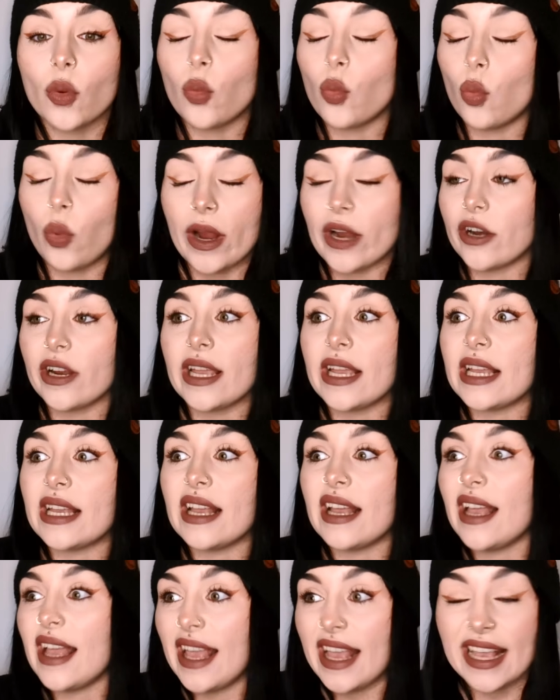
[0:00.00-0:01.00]
where
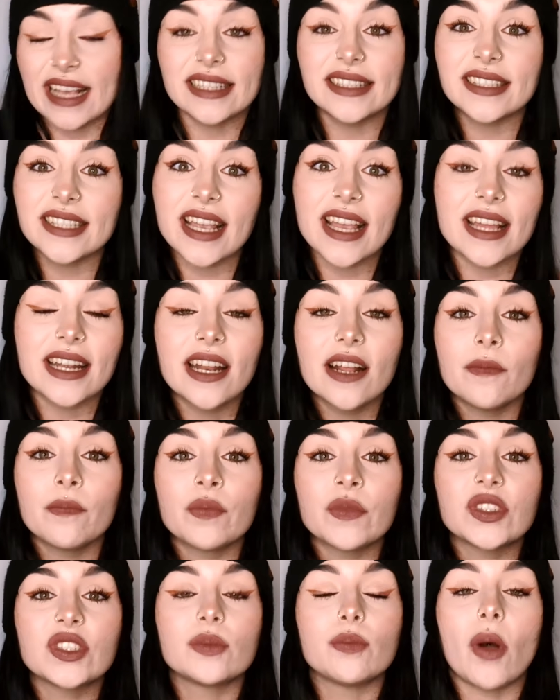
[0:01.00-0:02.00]
he hits it,
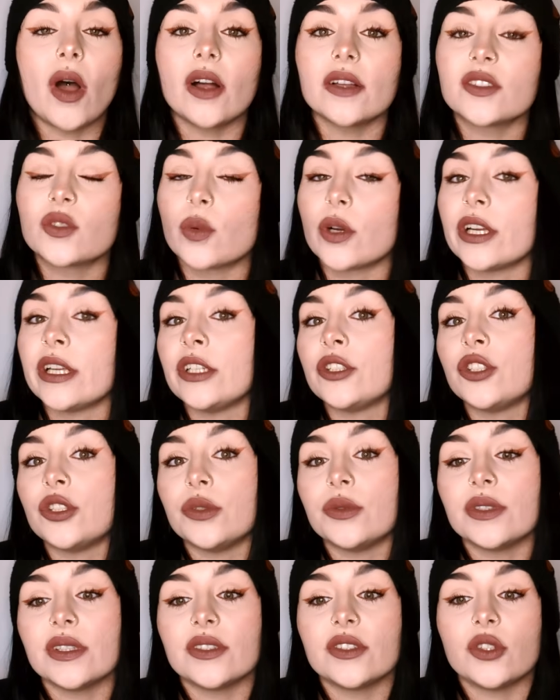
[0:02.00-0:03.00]
spots where he
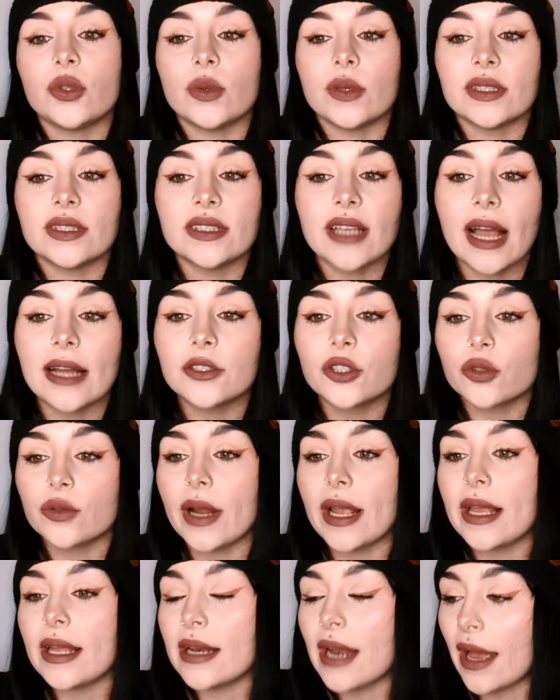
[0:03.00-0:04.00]
chooses to
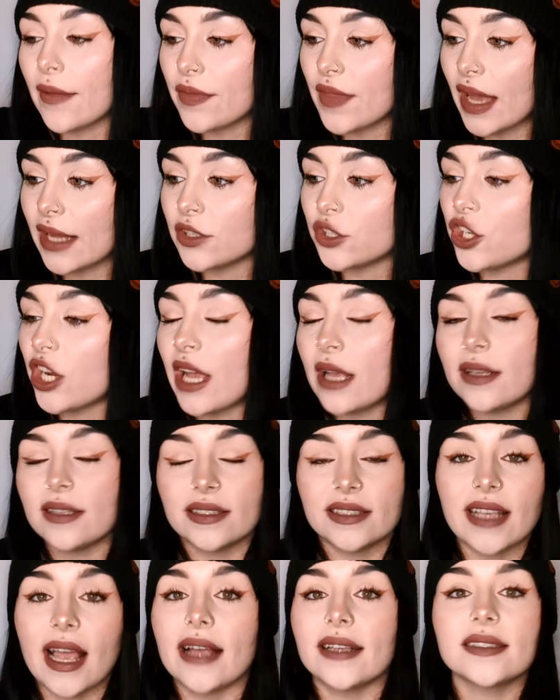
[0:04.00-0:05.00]
exaggerate and add that
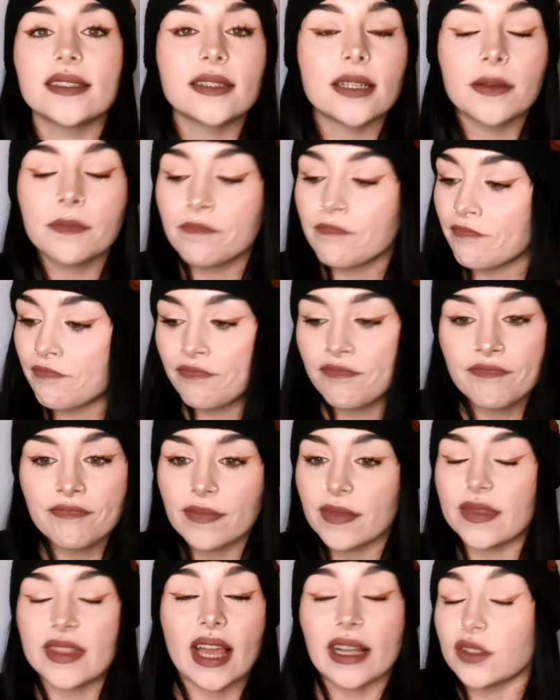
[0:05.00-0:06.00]
zest,
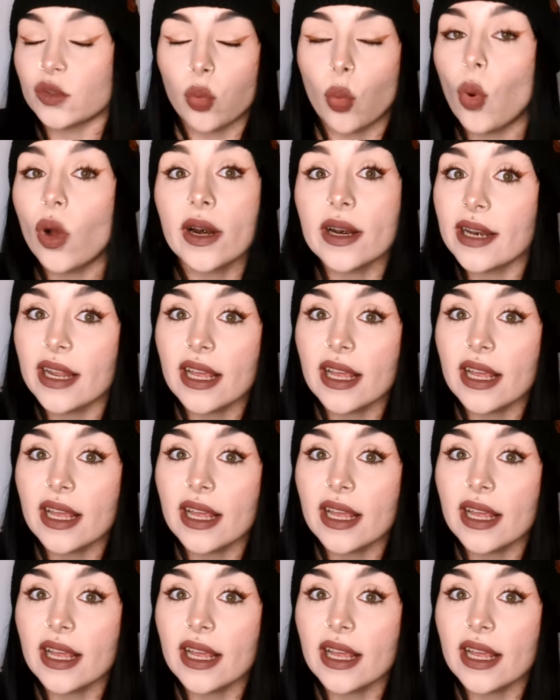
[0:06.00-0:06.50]
that's what it